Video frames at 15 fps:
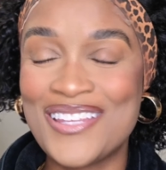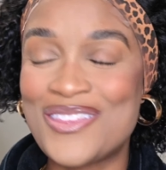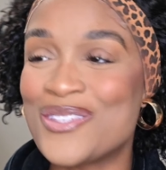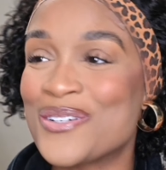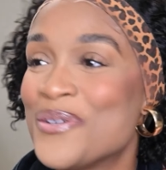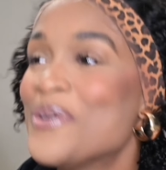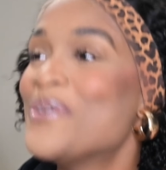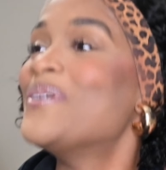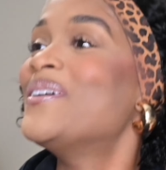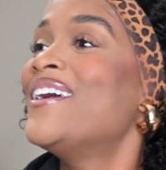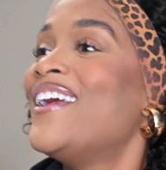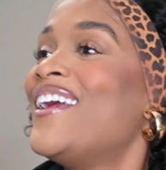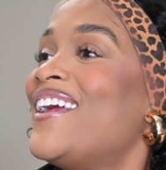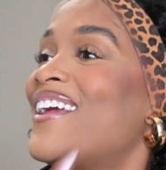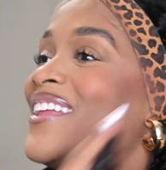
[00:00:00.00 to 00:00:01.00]
through
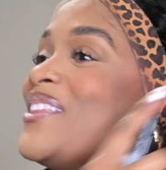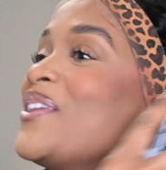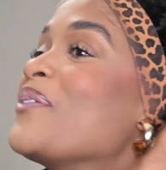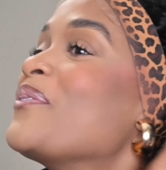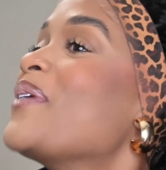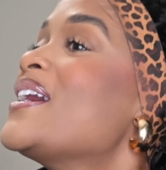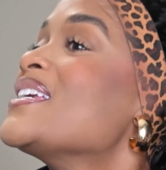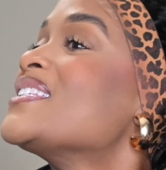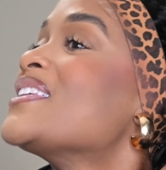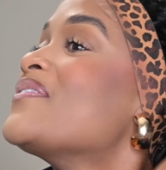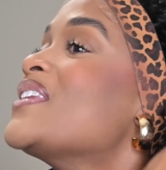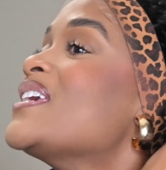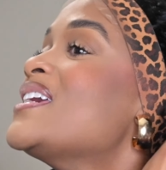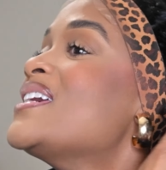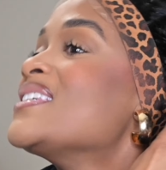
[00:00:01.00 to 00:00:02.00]
the rest
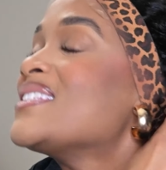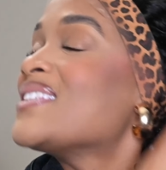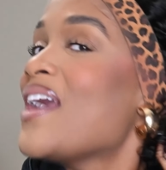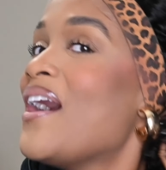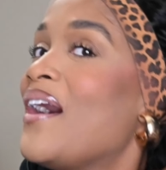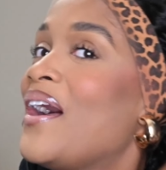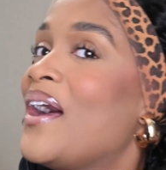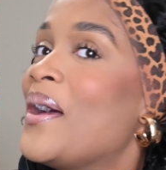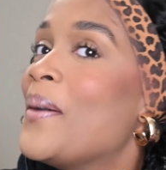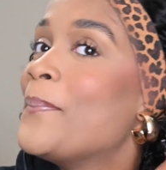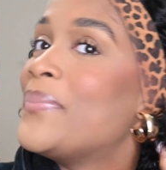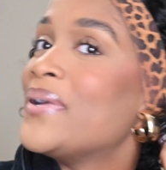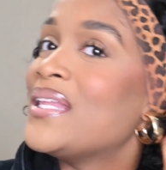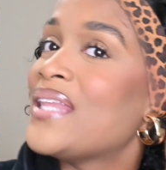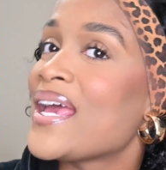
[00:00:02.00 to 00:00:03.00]
of this.
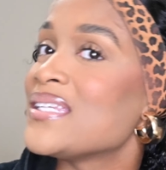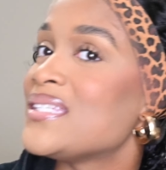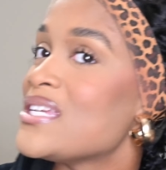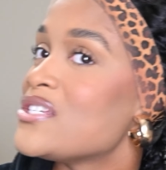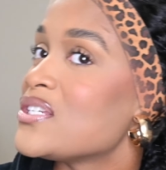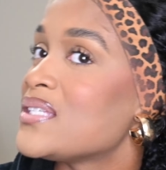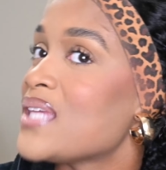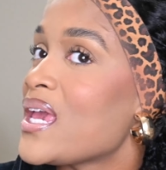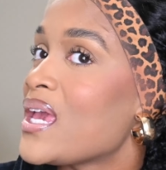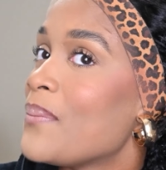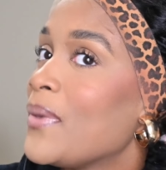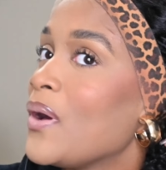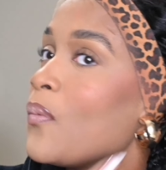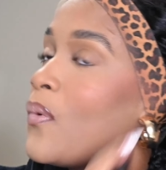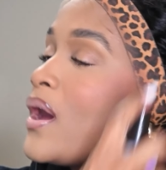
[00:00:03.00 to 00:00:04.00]
But like I said, just taking
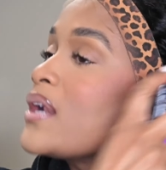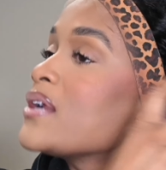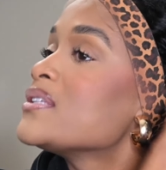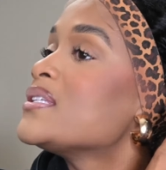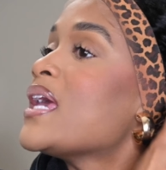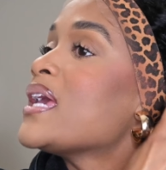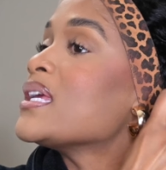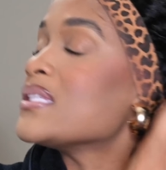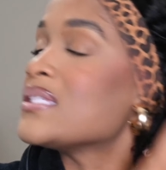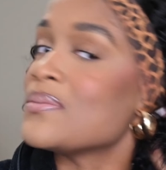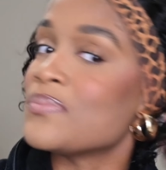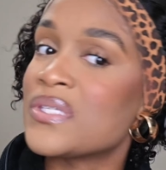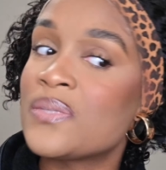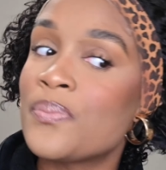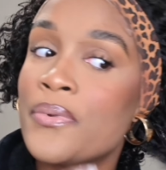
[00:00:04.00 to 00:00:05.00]
my water, taking
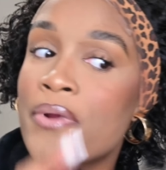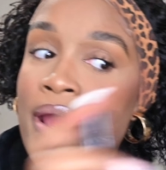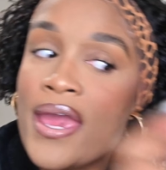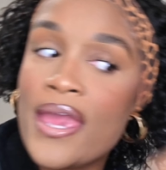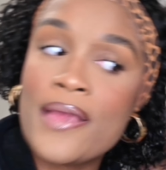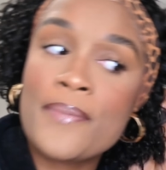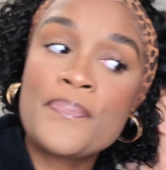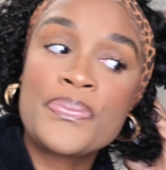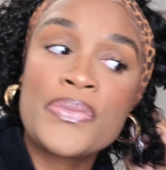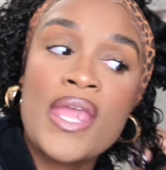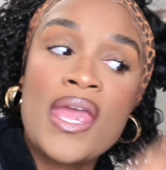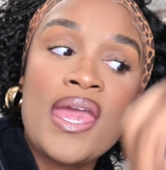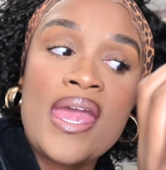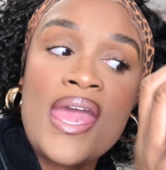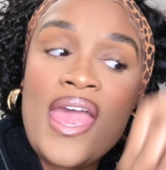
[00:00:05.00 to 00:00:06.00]
some spray.
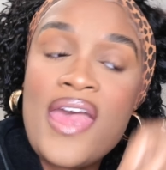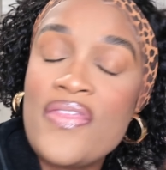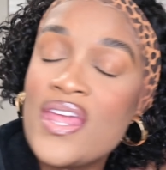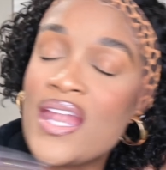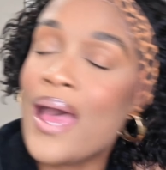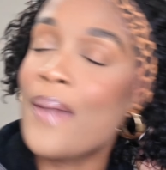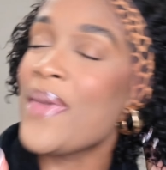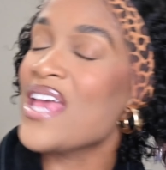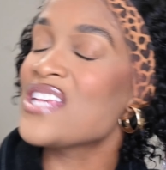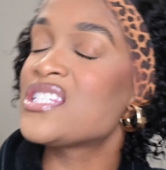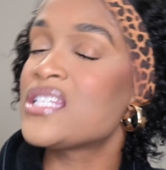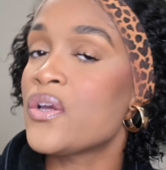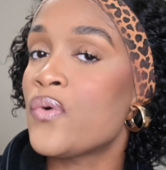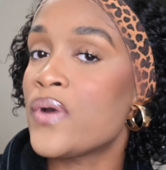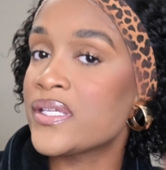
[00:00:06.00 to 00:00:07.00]
And then I'm
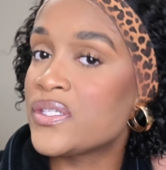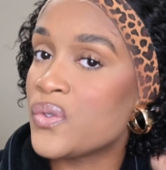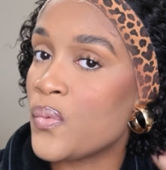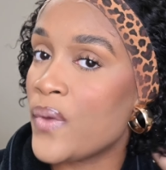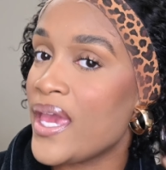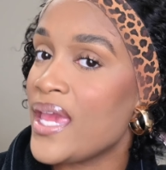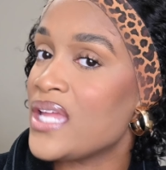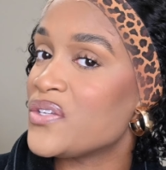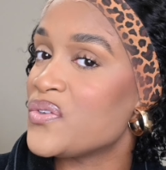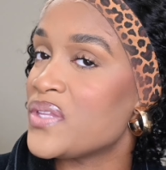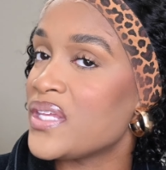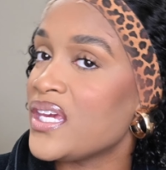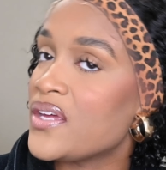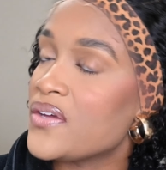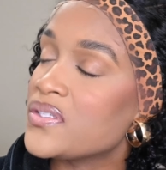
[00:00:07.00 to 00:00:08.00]
actually going to wait and do
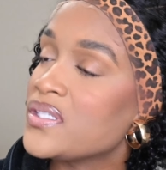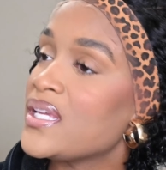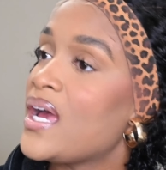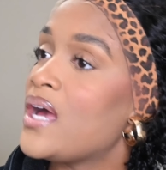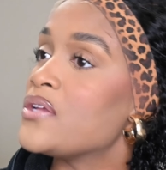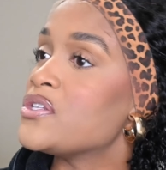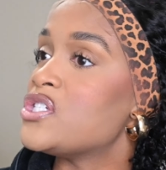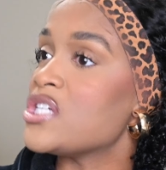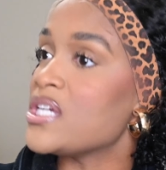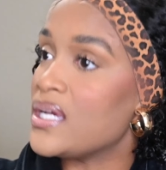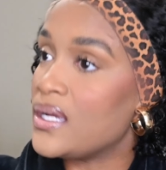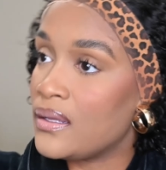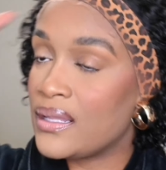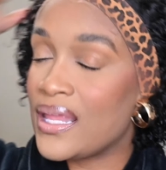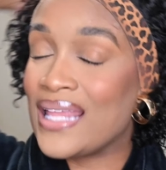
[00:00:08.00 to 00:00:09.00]
the Eco Style
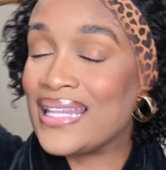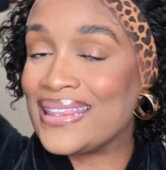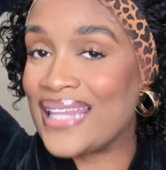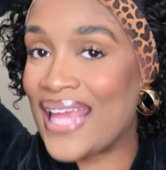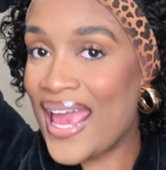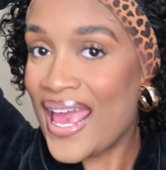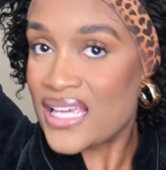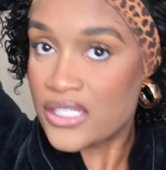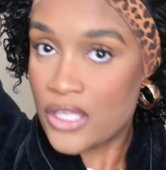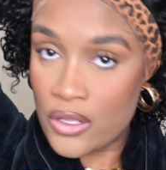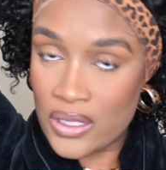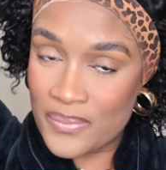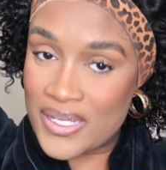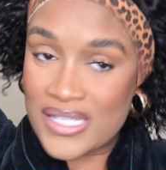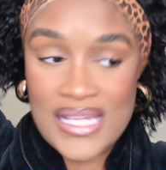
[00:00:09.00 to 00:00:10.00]
gel last,
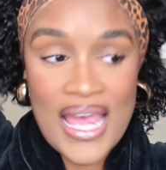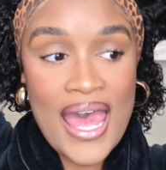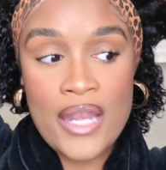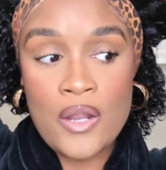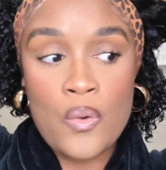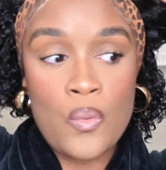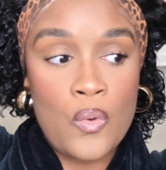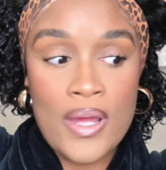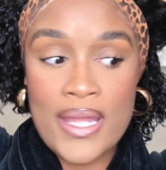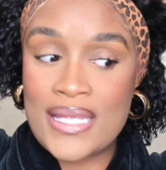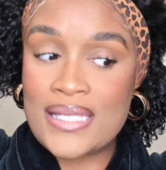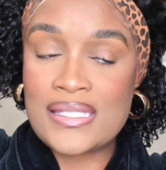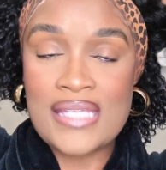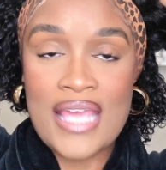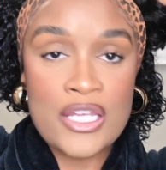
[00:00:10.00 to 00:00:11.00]
only because I don't want
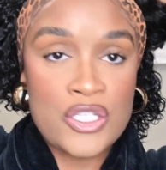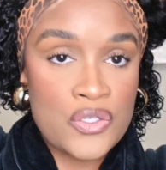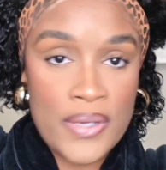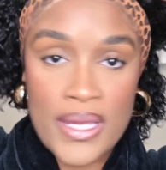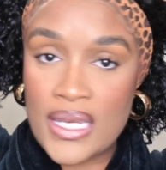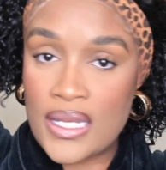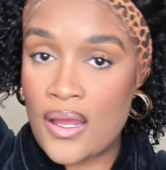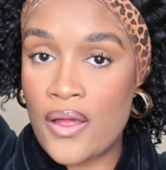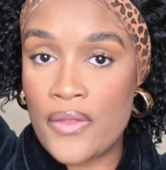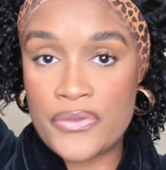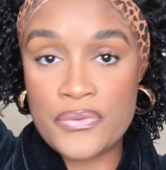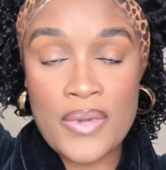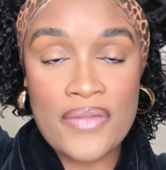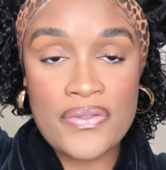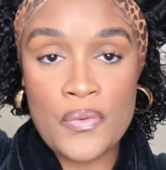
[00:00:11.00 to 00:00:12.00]
it saturated all
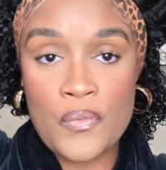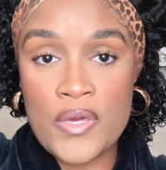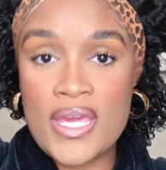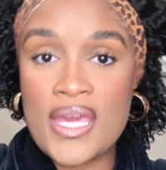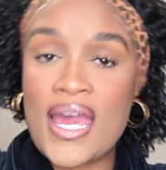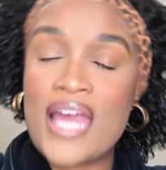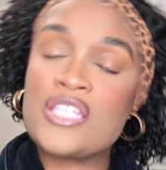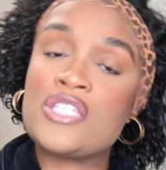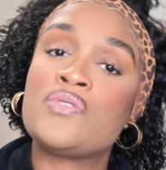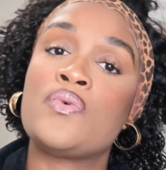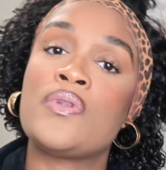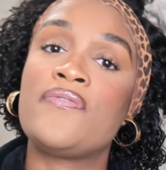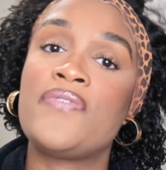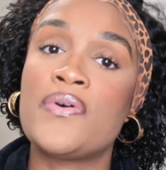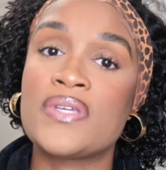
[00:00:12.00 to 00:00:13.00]
throughout the wig. I just
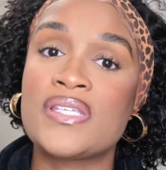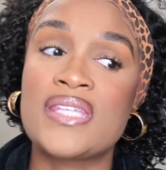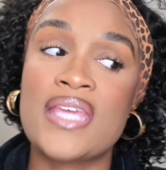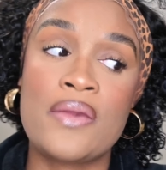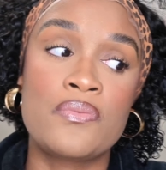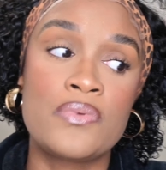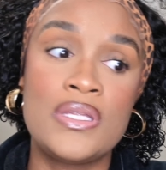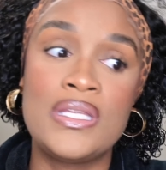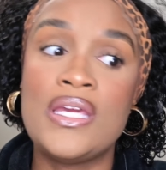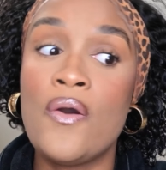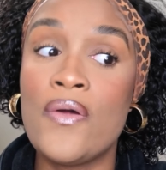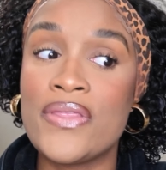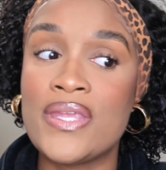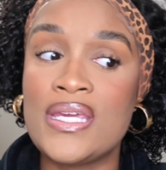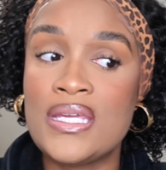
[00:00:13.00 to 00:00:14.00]
want to focus that really
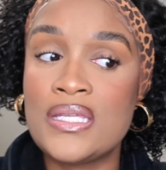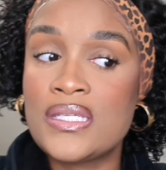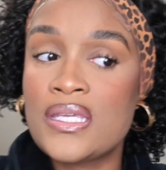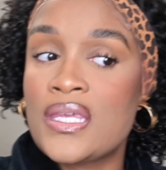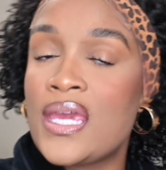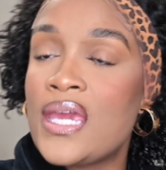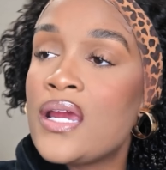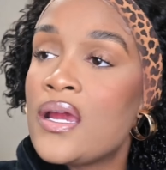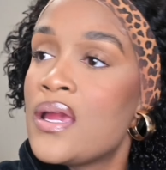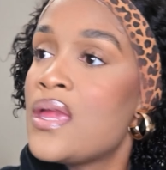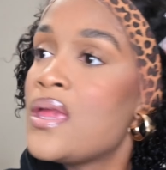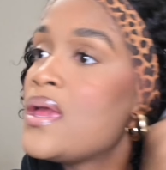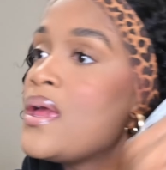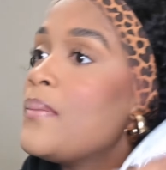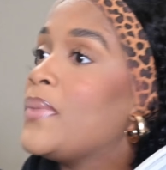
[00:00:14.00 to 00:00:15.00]
on the ends of the hair.
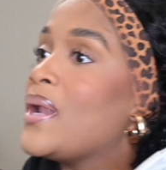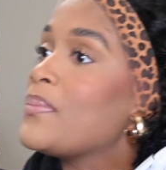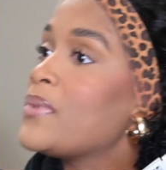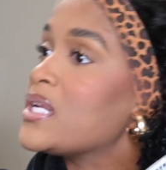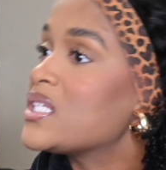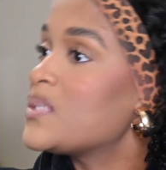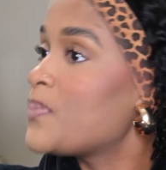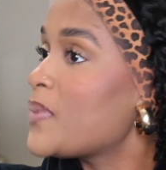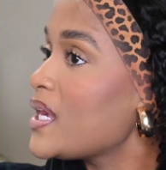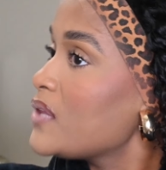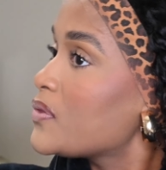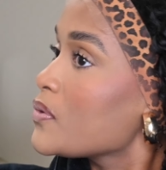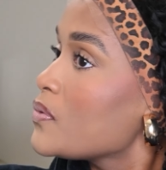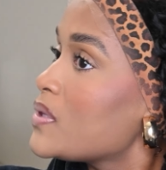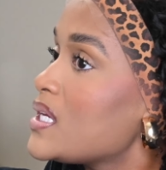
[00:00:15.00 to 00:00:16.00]
But I'm going to
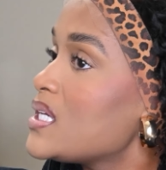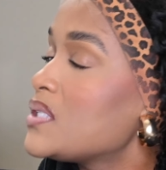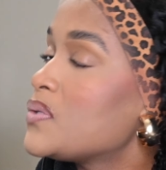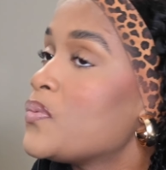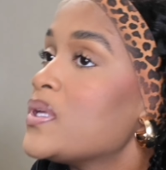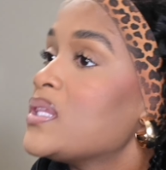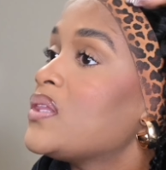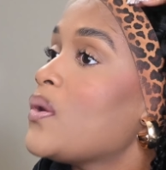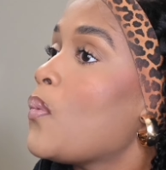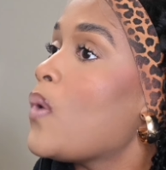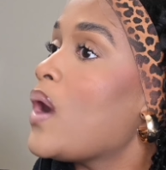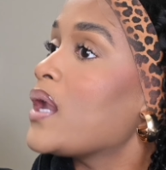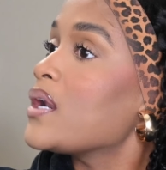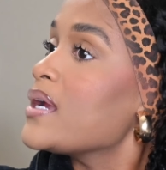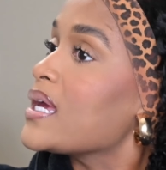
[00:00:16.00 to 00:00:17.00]
speed through this with the
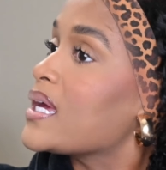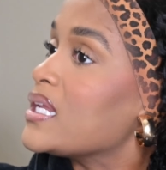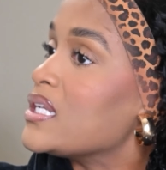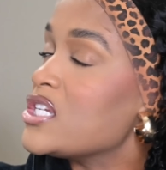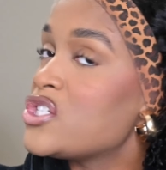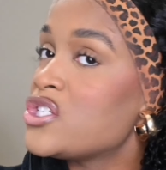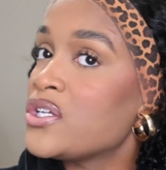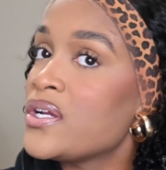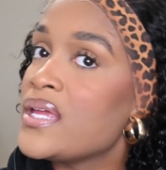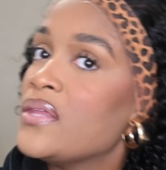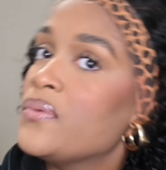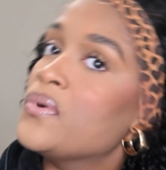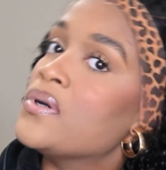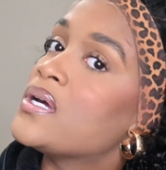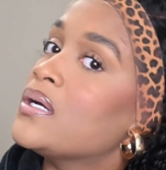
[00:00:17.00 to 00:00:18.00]
water and conditioner, and
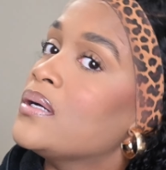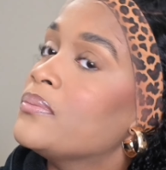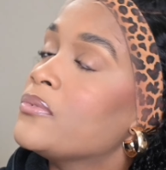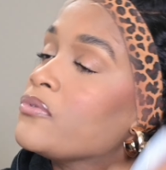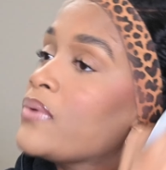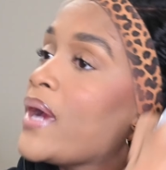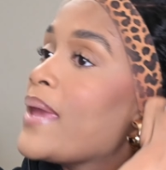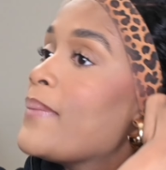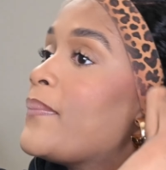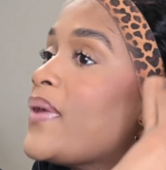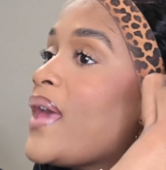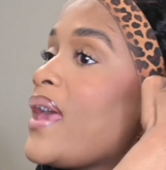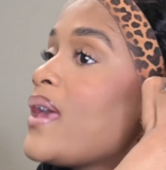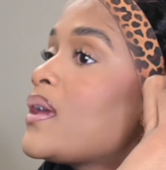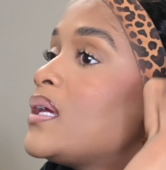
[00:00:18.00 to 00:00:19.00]
then we'll come right
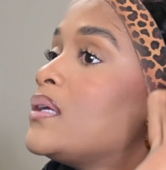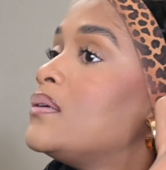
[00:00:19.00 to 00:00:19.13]
back.